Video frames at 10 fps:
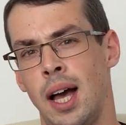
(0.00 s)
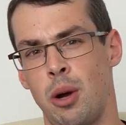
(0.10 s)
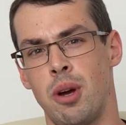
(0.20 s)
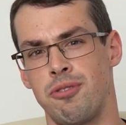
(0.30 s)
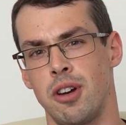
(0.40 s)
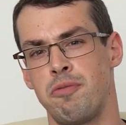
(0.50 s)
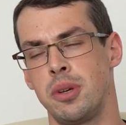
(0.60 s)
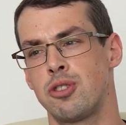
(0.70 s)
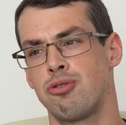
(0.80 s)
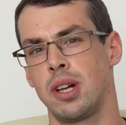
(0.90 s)
However, I've
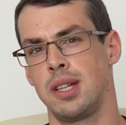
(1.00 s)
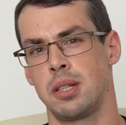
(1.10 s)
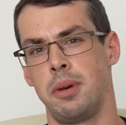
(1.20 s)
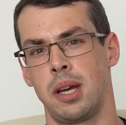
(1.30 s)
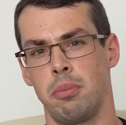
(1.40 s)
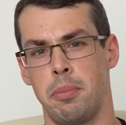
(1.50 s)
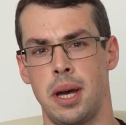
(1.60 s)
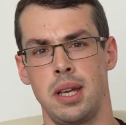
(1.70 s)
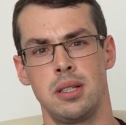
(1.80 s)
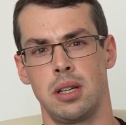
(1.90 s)
been struggling to make up my
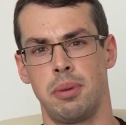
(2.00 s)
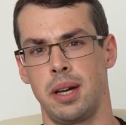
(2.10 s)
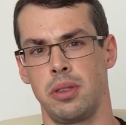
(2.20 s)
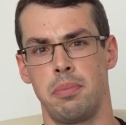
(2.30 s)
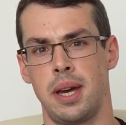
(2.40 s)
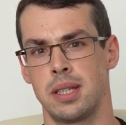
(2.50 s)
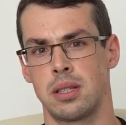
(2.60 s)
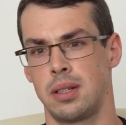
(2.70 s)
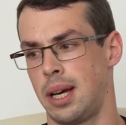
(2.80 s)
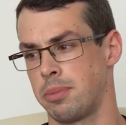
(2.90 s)
mind about the
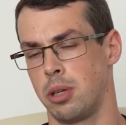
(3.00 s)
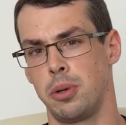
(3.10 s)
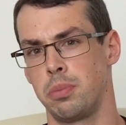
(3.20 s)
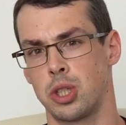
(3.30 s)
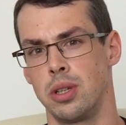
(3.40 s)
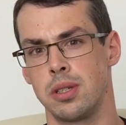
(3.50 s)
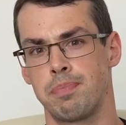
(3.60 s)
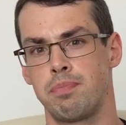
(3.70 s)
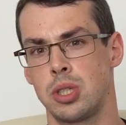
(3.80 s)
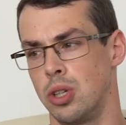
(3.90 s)
best laptop options,
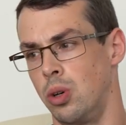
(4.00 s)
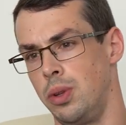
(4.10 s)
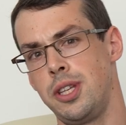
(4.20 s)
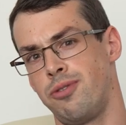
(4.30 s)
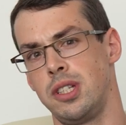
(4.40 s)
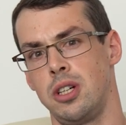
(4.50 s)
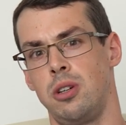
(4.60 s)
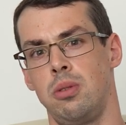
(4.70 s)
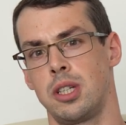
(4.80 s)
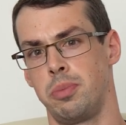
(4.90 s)
so this
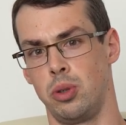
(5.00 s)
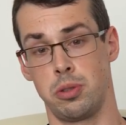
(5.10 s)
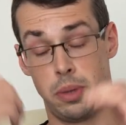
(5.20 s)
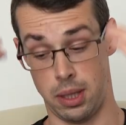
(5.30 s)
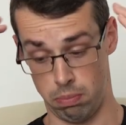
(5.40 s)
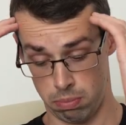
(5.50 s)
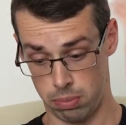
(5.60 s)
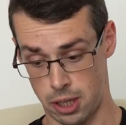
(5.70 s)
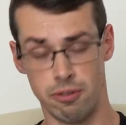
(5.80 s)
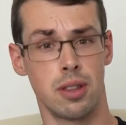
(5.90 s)
video explores my
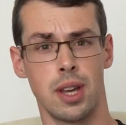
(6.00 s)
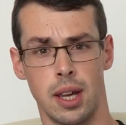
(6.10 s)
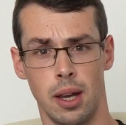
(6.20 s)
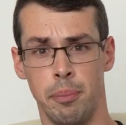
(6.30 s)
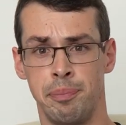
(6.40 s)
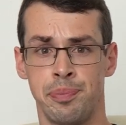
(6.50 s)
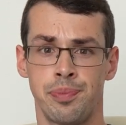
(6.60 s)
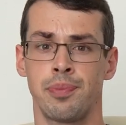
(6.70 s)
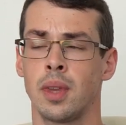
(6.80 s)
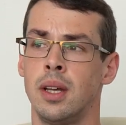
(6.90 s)
current thinking.
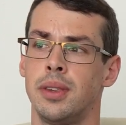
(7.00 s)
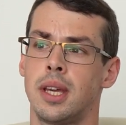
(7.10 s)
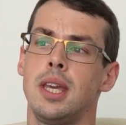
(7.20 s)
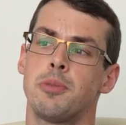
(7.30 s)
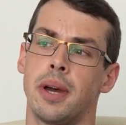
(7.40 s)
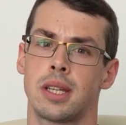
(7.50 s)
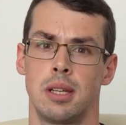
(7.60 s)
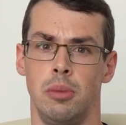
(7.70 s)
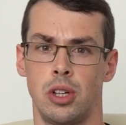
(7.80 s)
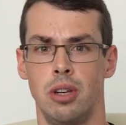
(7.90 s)
The key specs
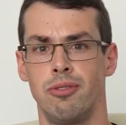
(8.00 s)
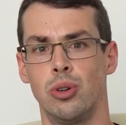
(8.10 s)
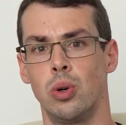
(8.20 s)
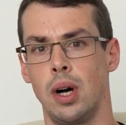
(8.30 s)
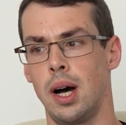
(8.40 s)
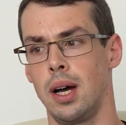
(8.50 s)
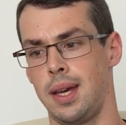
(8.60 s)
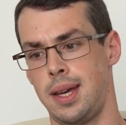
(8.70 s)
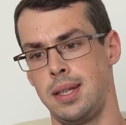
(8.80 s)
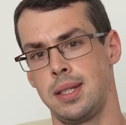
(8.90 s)
I'm looking for are
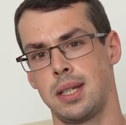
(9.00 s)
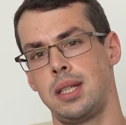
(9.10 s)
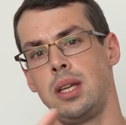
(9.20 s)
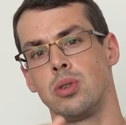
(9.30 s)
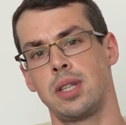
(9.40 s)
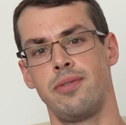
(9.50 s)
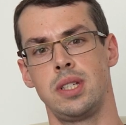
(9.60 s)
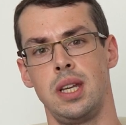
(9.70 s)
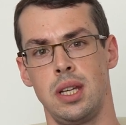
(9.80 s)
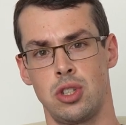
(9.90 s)
a 16 or
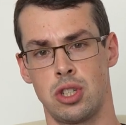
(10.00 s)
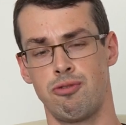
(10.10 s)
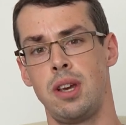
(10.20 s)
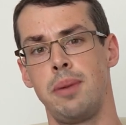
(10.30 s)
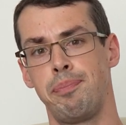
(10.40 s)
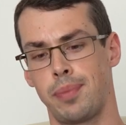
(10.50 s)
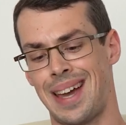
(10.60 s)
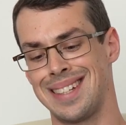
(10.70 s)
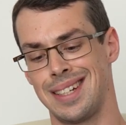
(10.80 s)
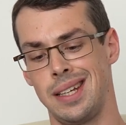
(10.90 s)
17 inch screen
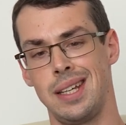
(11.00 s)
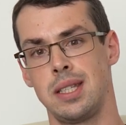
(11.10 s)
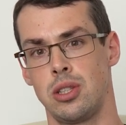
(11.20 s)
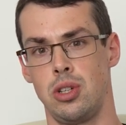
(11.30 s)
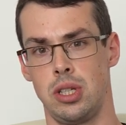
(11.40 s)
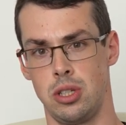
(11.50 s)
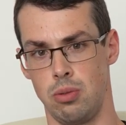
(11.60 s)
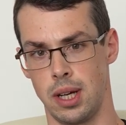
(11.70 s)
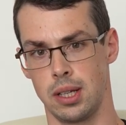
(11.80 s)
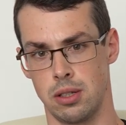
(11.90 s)
and at least 32
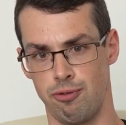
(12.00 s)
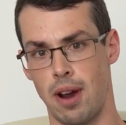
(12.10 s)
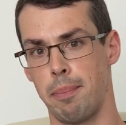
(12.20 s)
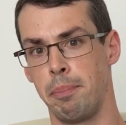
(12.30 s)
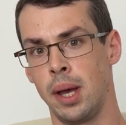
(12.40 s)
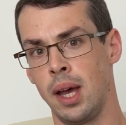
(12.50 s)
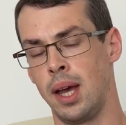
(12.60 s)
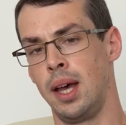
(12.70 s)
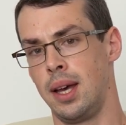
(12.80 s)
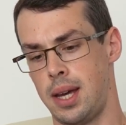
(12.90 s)
gigs of RAM.
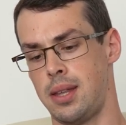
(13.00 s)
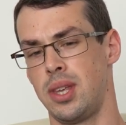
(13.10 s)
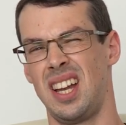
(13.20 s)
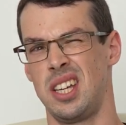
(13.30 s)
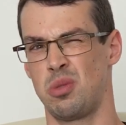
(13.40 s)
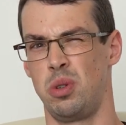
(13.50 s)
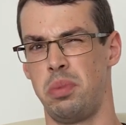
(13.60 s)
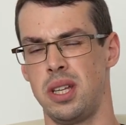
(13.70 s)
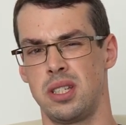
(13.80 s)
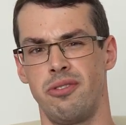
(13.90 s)
Anything less would
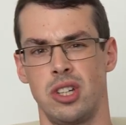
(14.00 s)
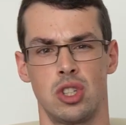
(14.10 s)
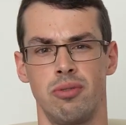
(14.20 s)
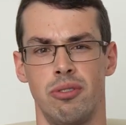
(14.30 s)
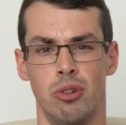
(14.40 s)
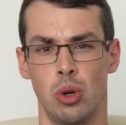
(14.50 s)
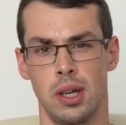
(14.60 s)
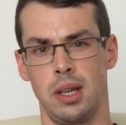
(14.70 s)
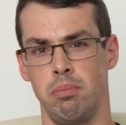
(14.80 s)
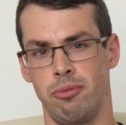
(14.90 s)
be insufficient for
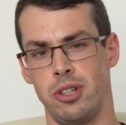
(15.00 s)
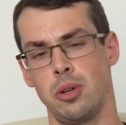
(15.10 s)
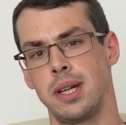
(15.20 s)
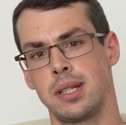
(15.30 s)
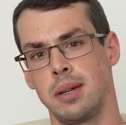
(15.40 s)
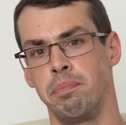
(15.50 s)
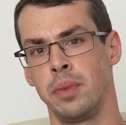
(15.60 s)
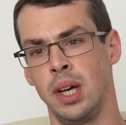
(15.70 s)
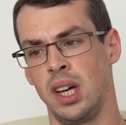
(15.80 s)
4K video editing.